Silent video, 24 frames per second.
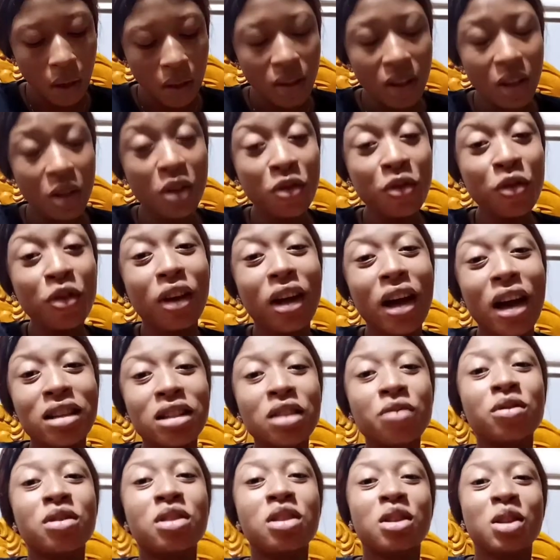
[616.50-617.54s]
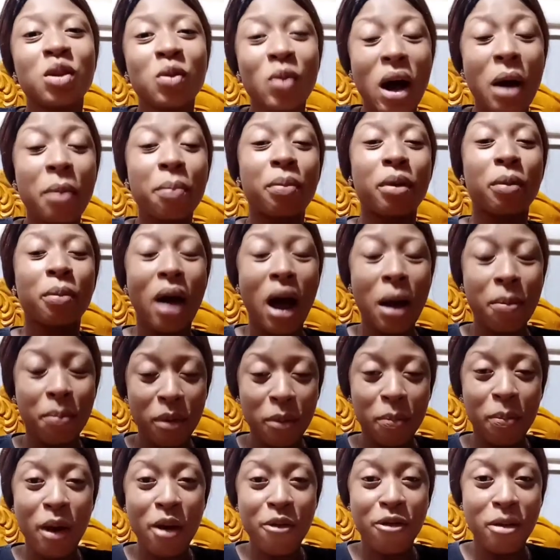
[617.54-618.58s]
If you see the way I
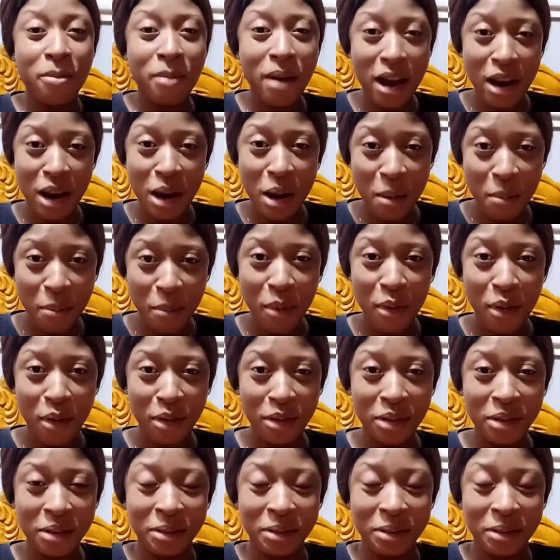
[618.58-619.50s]
prepare for my labor,